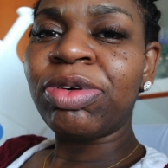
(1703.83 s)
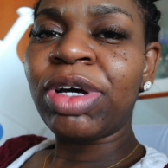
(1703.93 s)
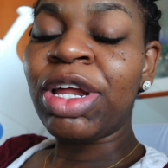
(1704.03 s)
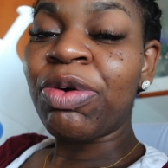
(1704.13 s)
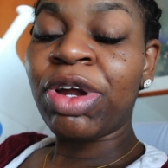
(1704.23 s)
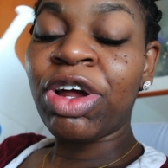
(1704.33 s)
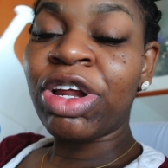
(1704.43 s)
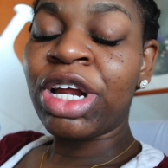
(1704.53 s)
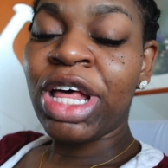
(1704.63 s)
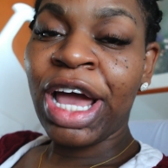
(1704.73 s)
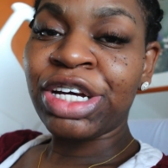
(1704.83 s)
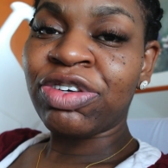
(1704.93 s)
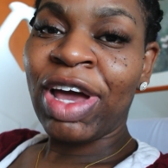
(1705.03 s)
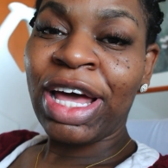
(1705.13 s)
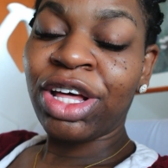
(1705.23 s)
anyone under the age
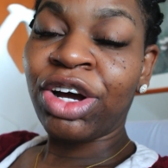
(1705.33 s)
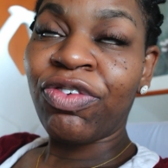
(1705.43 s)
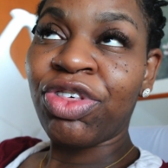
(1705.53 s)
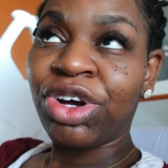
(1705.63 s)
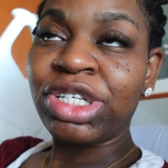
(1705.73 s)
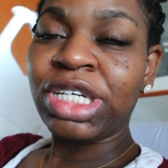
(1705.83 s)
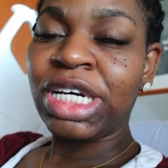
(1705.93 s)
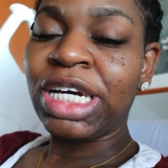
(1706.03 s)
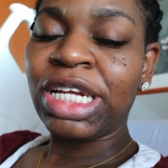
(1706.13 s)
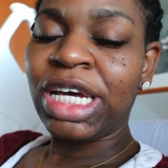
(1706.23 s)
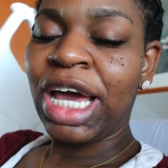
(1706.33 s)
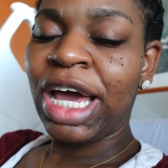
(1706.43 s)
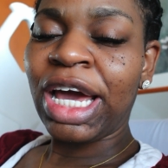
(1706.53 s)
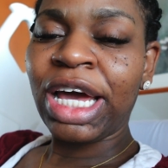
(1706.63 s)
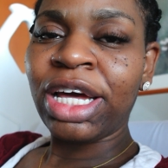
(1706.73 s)
of 13
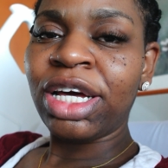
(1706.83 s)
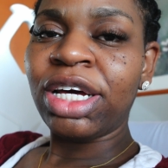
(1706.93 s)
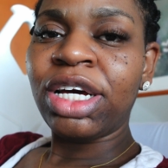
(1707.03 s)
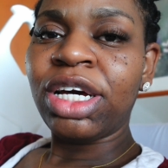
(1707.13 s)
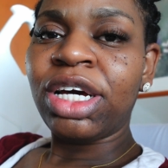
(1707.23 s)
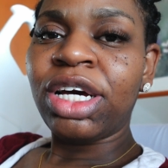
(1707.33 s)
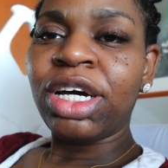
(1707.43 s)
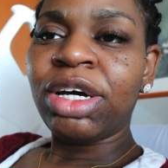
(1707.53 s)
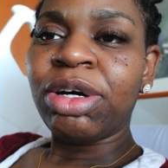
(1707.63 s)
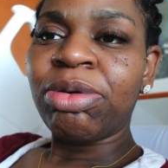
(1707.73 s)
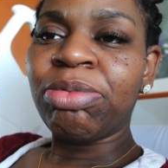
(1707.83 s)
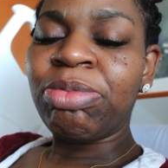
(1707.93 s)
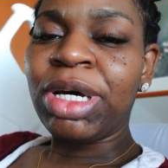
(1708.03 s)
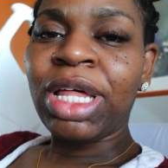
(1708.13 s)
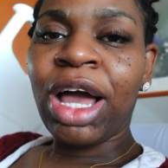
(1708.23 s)
can't
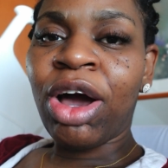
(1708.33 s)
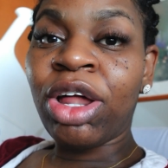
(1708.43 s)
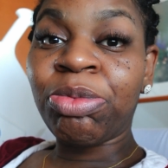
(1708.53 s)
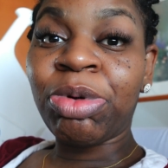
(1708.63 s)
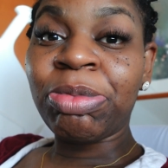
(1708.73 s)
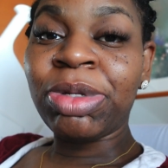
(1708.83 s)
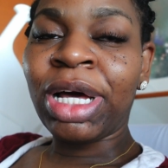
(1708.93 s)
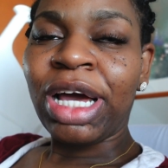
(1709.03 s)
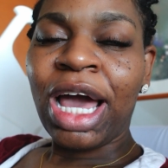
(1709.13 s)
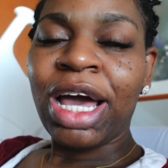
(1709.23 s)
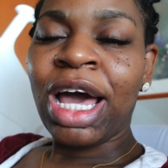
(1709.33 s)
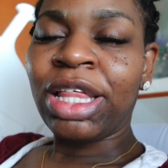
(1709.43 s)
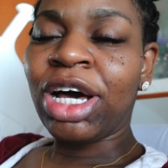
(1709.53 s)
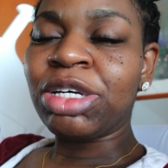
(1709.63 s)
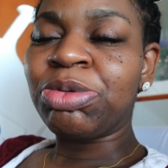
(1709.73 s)
be like on the like at
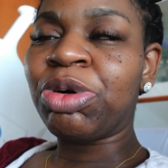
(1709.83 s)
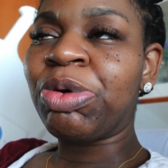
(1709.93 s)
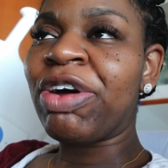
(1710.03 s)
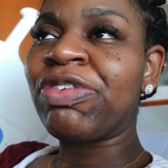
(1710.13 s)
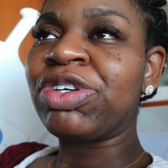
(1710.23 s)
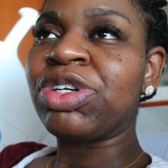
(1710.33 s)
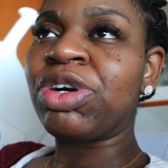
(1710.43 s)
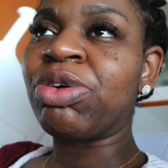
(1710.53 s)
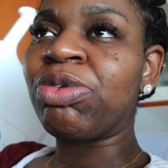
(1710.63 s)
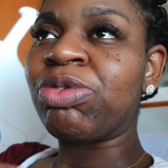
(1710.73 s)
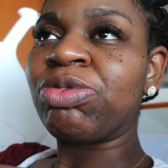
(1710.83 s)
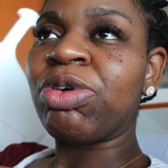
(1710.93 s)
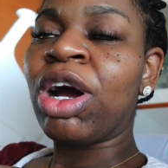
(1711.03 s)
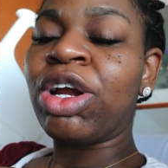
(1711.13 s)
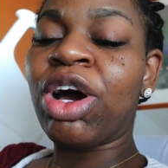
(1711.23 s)
the hospital or whatever. So
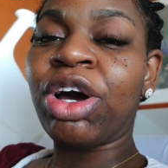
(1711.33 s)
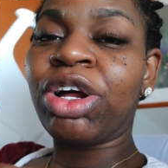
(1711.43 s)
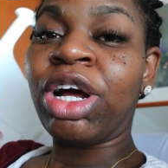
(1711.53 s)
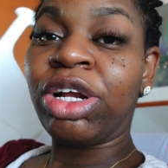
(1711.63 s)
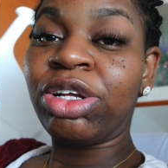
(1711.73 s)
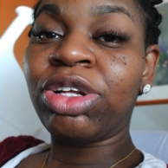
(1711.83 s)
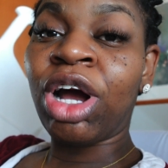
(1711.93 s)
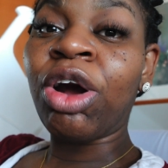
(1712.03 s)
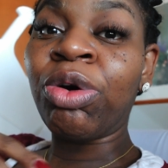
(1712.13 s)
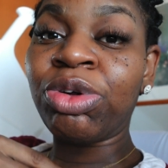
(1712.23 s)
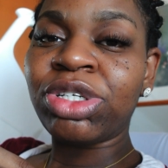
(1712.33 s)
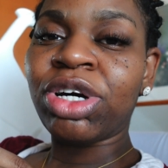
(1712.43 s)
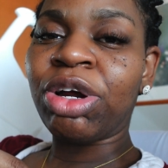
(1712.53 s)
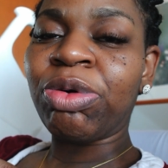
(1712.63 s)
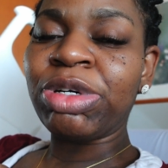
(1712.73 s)
our oldest
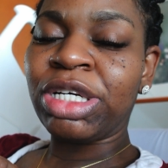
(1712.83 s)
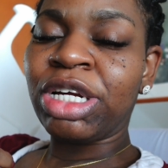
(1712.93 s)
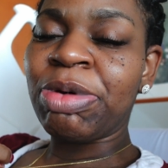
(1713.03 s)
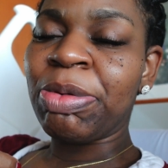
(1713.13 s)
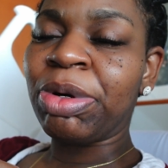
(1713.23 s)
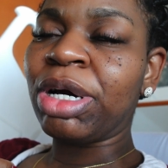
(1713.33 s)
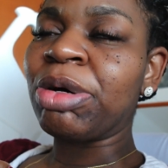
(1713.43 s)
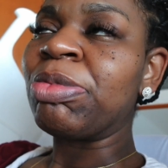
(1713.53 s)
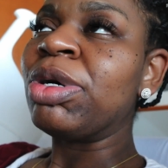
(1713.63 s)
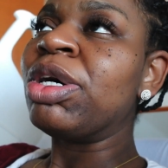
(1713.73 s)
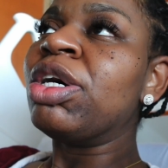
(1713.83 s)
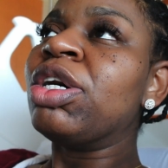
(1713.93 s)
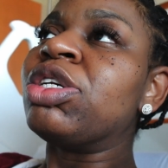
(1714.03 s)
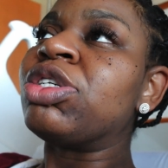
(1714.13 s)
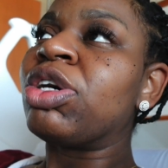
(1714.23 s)
daughter wasn't gonna be able to come.
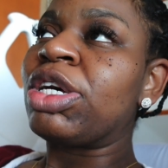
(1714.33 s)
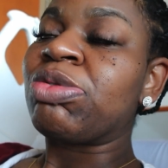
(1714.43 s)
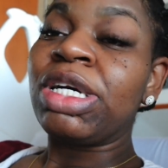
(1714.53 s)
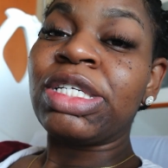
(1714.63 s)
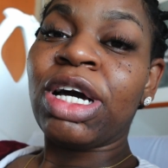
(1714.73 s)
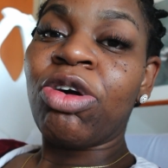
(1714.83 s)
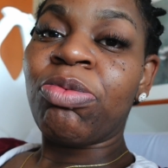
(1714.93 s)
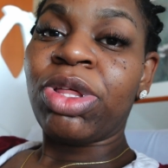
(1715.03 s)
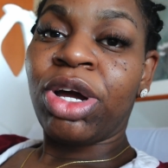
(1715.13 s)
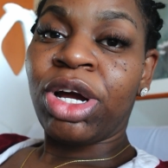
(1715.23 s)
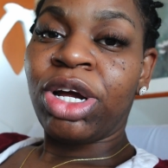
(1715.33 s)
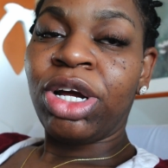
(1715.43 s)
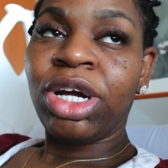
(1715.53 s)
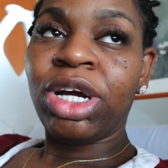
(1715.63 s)
So that's why he's at home with her.